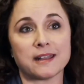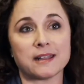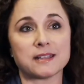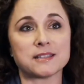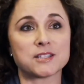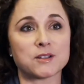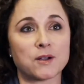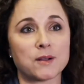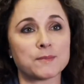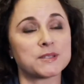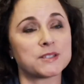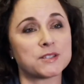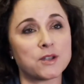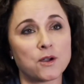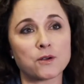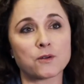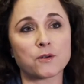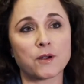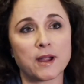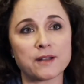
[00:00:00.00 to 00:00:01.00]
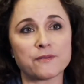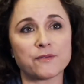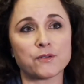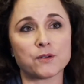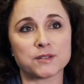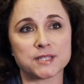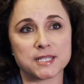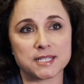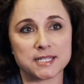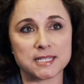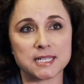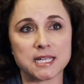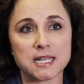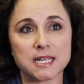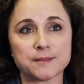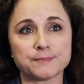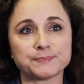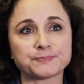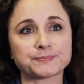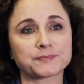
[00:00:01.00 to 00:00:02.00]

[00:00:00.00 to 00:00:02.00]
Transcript: And so I'm so grateful to see